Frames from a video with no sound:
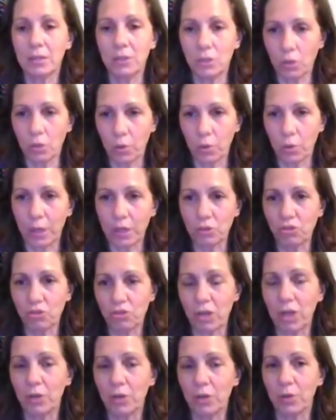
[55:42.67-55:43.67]
your crown
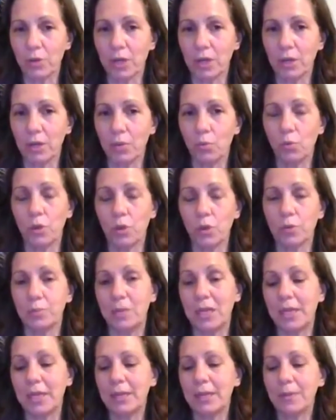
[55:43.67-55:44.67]
chakra will
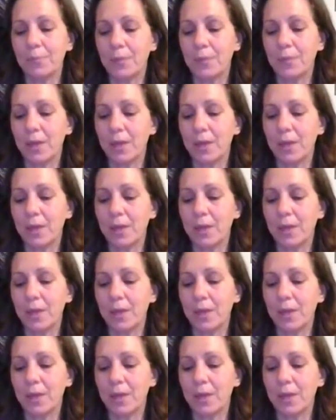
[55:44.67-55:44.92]
be.